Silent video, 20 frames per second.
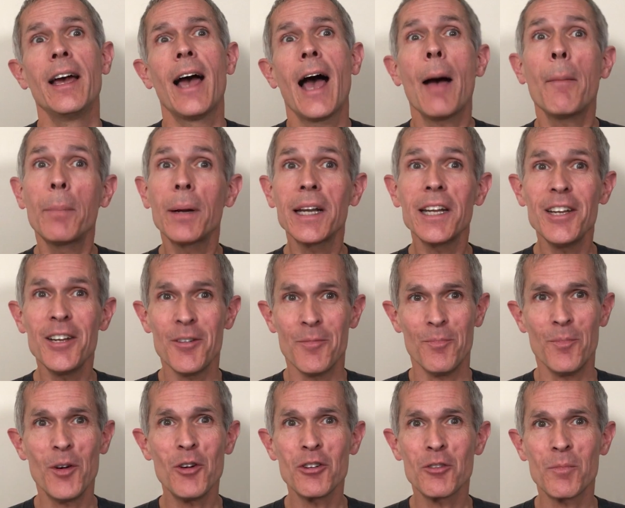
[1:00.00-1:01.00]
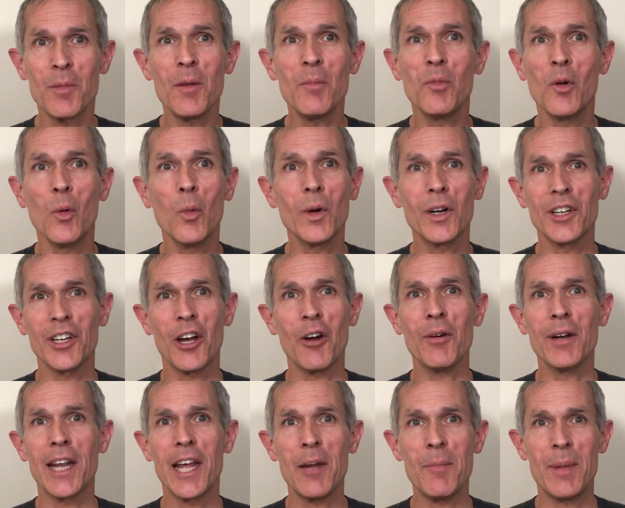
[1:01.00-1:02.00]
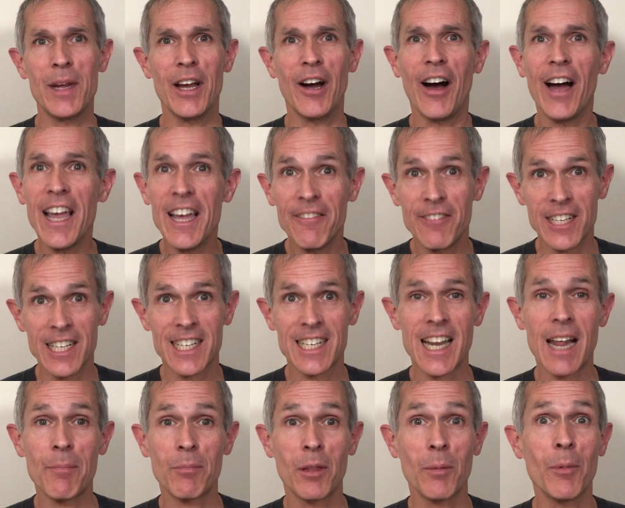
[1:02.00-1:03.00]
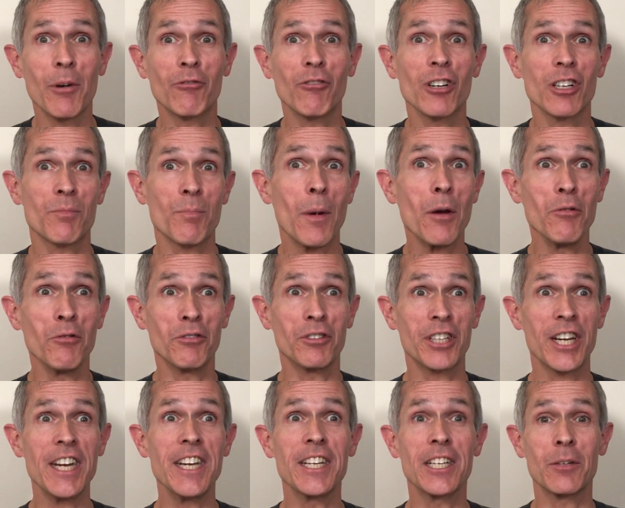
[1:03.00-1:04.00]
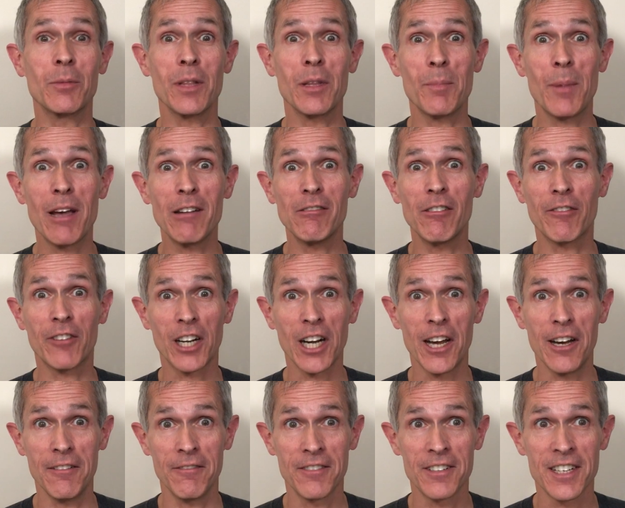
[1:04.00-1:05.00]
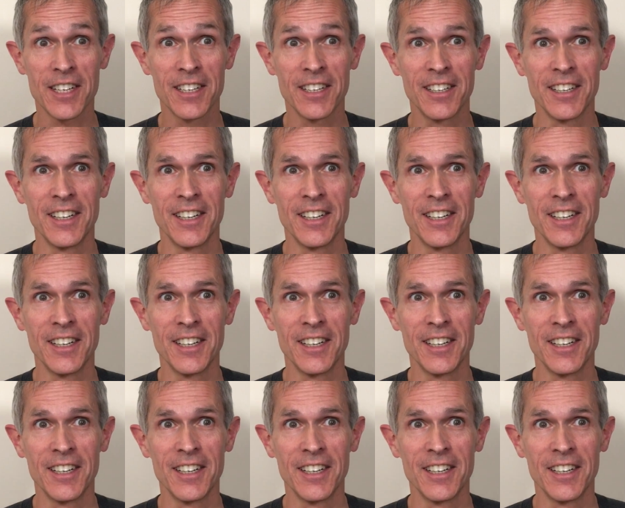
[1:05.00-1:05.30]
Happily, most people wouldn't know an API if it slapped them across both cheeks with a pair of gloves.